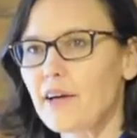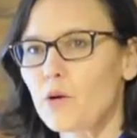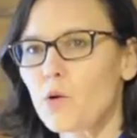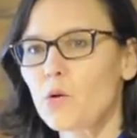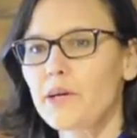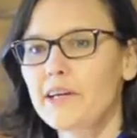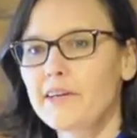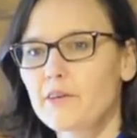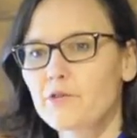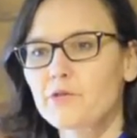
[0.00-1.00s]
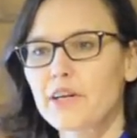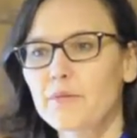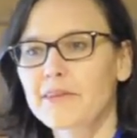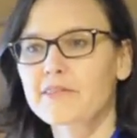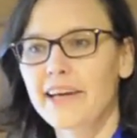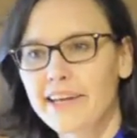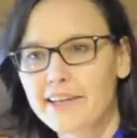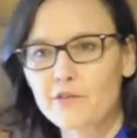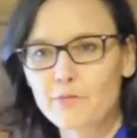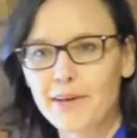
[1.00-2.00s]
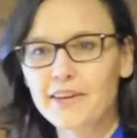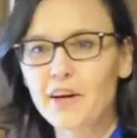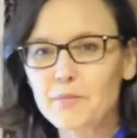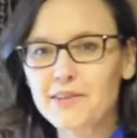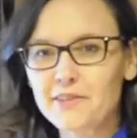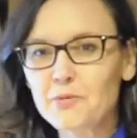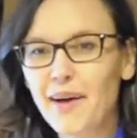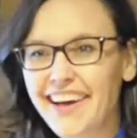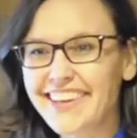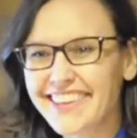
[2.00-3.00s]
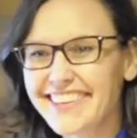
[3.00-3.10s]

what we frame as negative may not be so bad